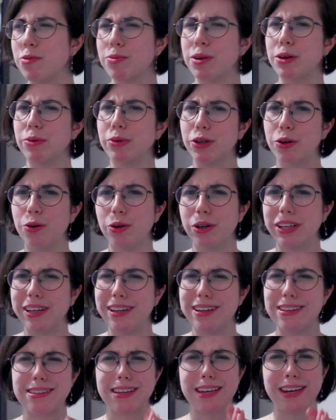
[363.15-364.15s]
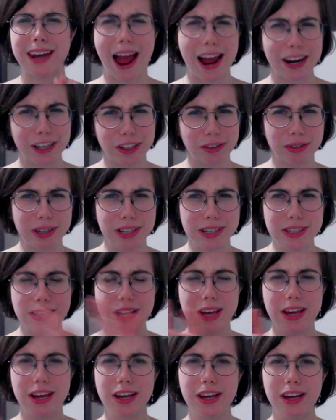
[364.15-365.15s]
of my recording is inaccurate
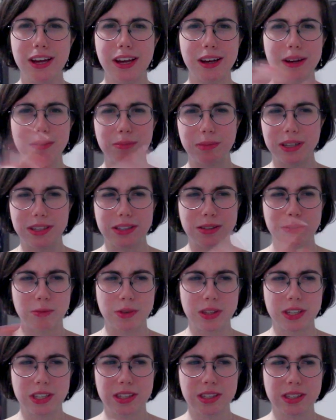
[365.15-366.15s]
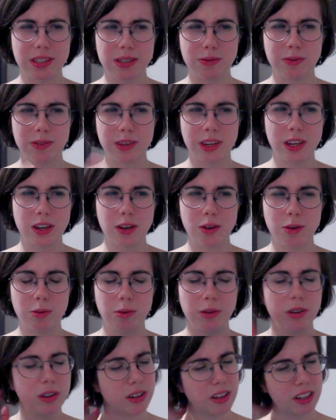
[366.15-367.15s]
because of this
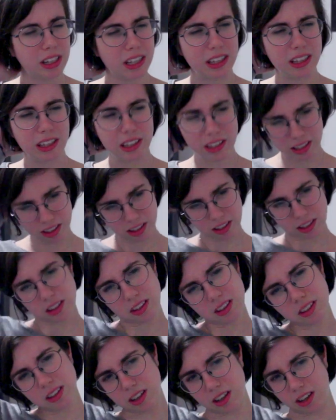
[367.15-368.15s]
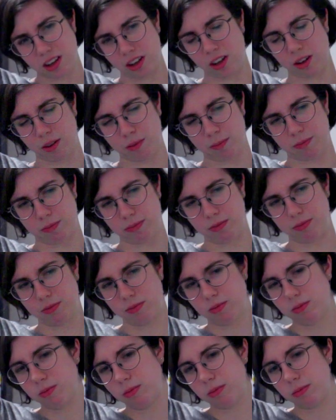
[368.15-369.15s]
video. Um,
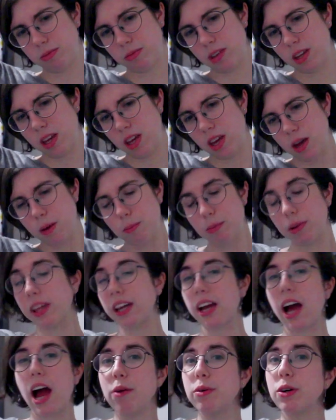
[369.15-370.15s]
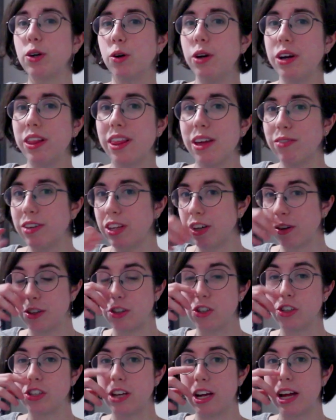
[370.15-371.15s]
but like, I recorded that video,
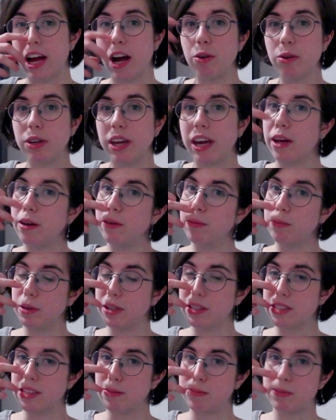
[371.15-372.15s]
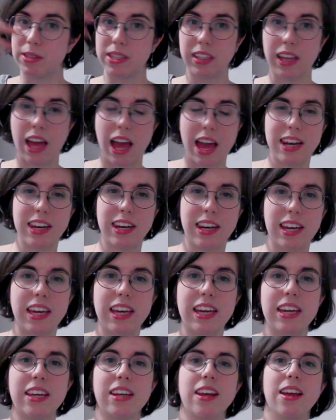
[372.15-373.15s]
it's just not out yet because I'm still
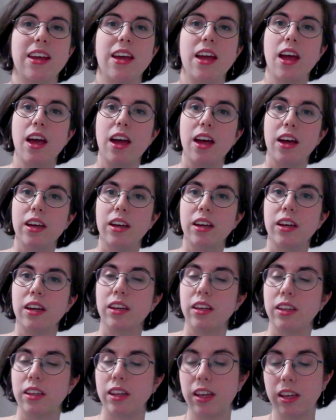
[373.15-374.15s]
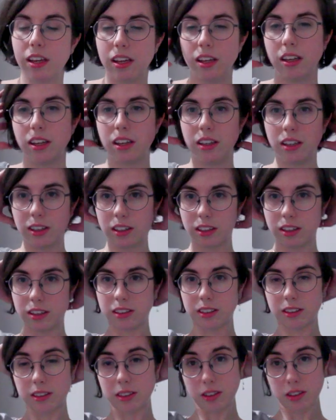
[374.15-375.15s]
editing it. Uh,
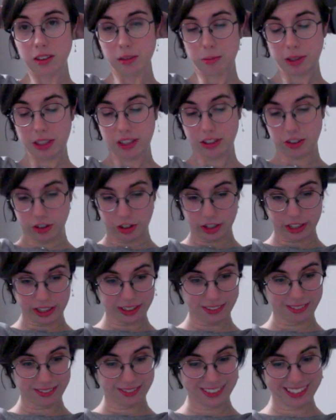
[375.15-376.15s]
oh my god.